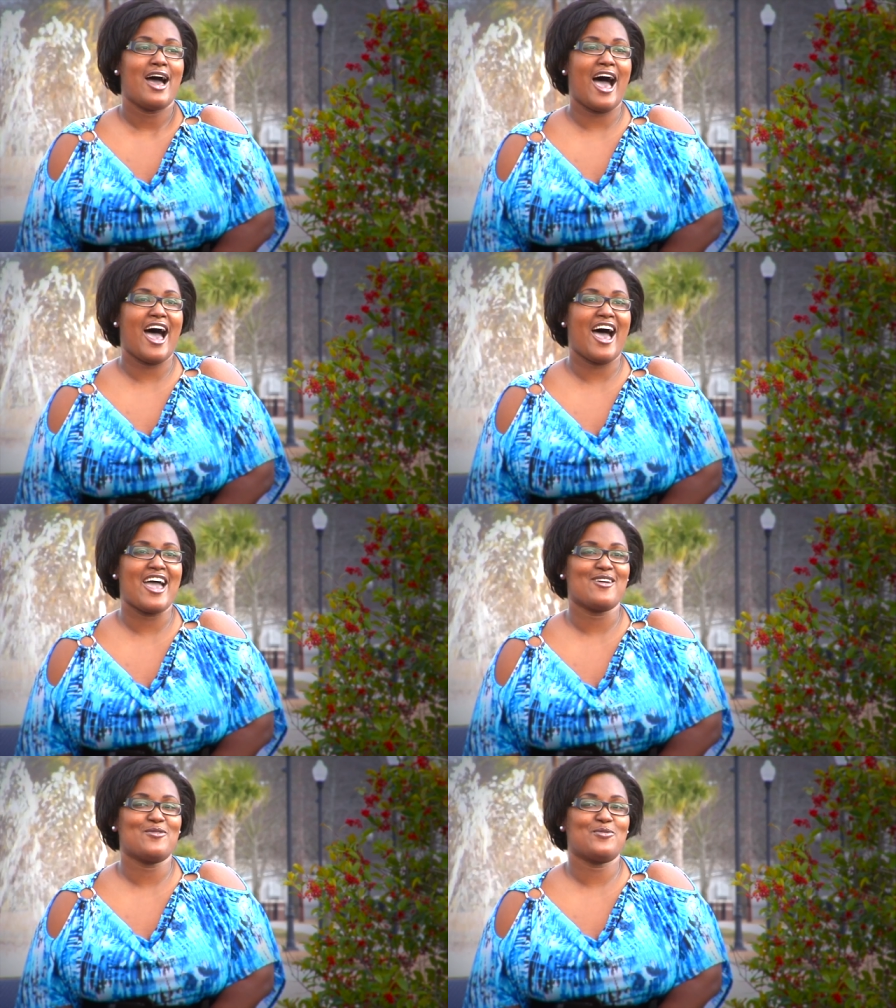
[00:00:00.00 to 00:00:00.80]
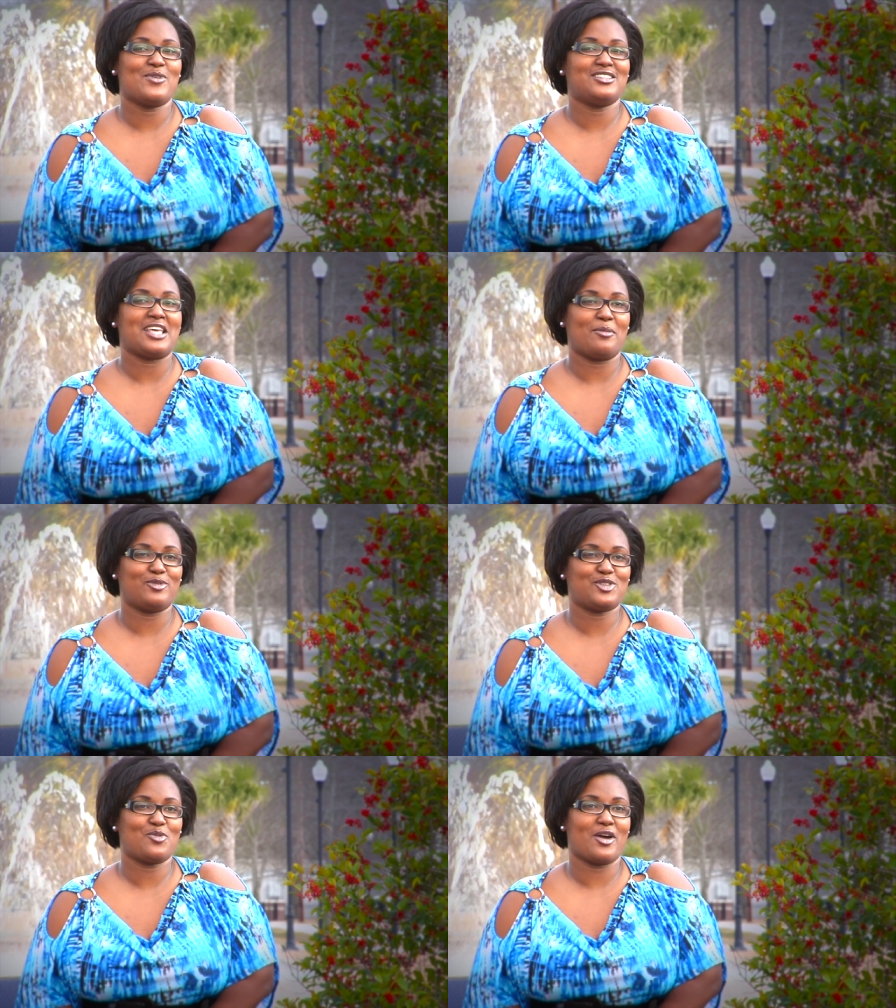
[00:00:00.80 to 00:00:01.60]
I was
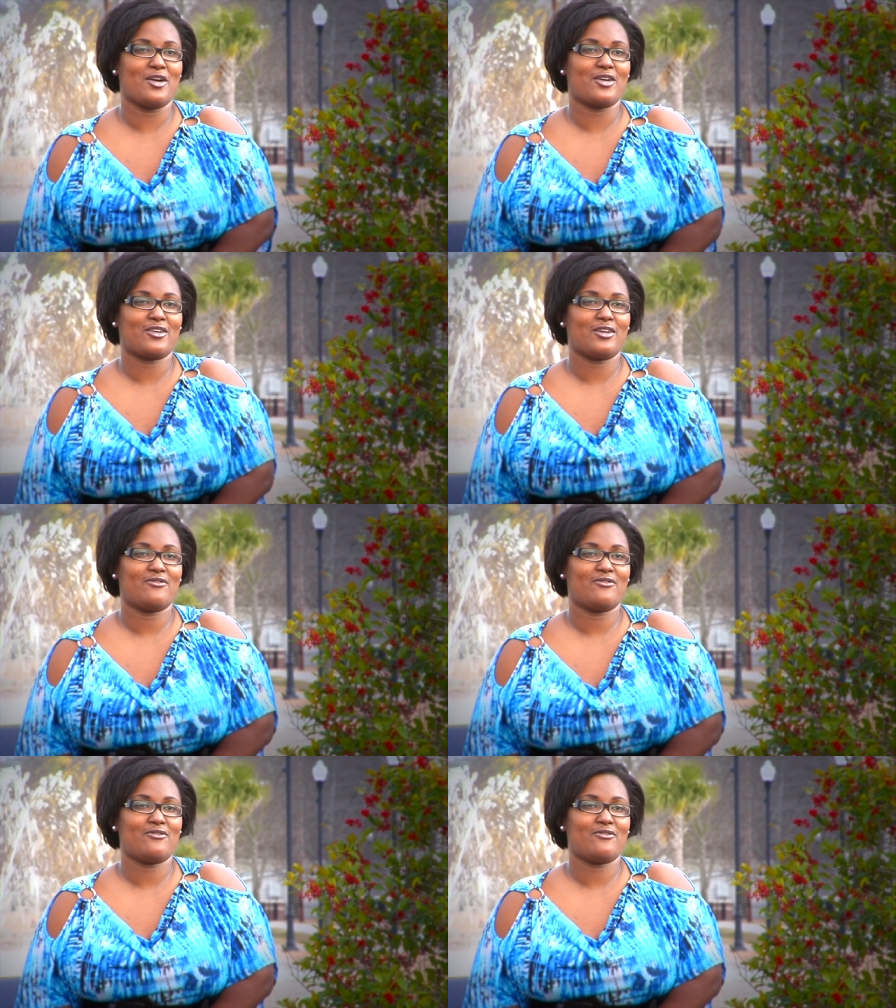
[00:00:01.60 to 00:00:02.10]
able to work